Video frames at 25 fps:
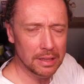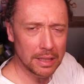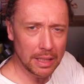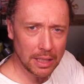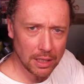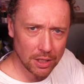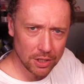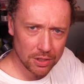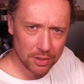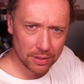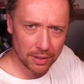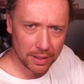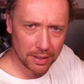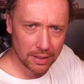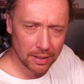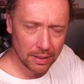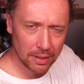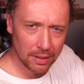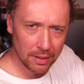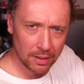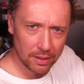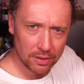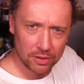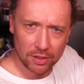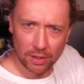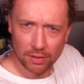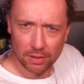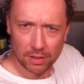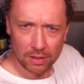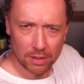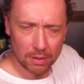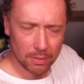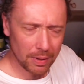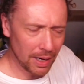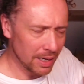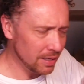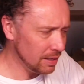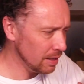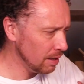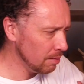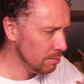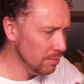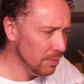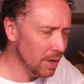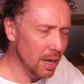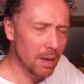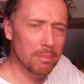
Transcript: injury so that you end up